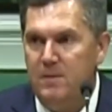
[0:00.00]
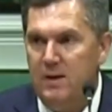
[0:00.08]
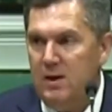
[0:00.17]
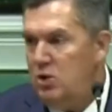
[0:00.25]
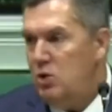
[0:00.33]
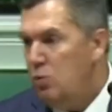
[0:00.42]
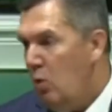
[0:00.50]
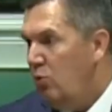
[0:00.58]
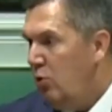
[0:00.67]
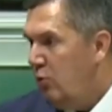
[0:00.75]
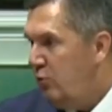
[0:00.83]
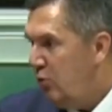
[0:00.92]
And you won't
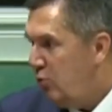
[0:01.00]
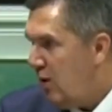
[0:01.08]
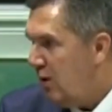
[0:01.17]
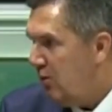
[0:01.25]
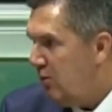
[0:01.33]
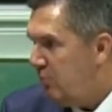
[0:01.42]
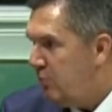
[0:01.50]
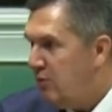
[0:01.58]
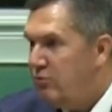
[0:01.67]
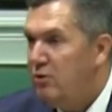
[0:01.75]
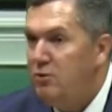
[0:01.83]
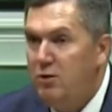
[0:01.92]
know if you'll crack under
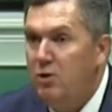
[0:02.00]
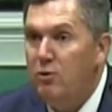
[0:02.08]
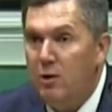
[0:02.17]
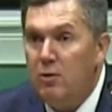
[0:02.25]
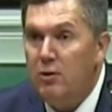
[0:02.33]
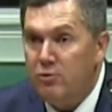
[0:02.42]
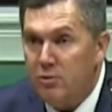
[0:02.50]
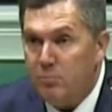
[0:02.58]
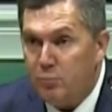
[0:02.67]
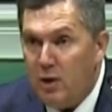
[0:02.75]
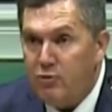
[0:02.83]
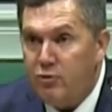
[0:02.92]
pressure until there is some
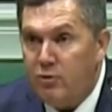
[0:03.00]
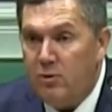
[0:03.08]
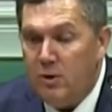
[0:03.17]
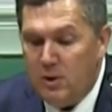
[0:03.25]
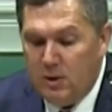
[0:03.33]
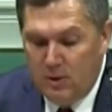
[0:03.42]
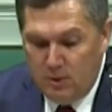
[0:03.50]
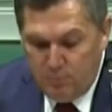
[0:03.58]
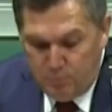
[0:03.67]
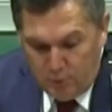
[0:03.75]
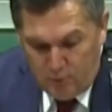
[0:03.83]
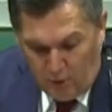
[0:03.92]
pressure
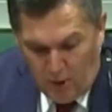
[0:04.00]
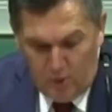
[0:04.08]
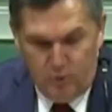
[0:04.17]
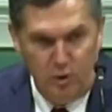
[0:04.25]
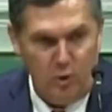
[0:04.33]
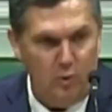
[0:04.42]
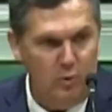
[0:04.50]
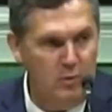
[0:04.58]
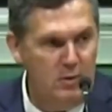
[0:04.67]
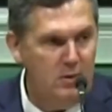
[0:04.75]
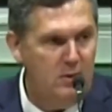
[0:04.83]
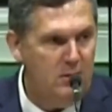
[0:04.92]
put on you.
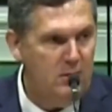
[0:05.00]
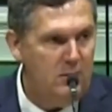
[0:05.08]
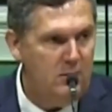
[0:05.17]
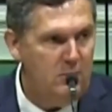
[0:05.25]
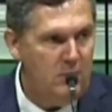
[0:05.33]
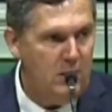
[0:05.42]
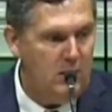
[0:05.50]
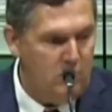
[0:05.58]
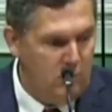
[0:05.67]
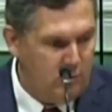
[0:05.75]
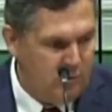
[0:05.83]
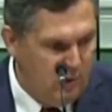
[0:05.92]

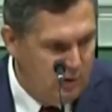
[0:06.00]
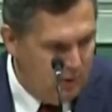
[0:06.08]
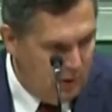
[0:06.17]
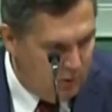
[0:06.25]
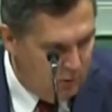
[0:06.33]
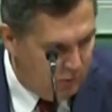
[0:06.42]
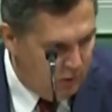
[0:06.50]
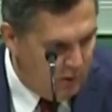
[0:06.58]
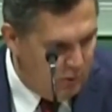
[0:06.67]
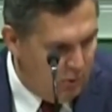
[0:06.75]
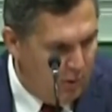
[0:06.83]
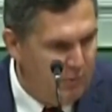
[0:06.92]
Can you say
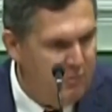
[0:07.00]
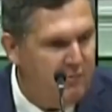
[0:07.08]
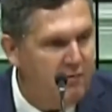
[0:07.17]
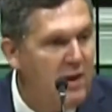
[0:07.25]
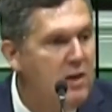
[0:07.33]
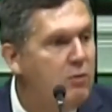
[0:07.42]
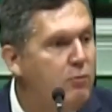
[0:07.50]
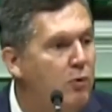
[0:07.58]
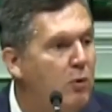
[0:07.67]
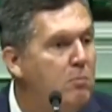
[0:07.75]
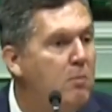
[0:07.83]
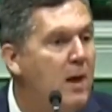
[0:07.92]
you're a
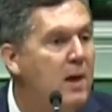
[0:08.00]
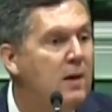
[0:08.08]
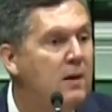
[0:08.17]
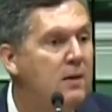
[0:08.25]
faithful man?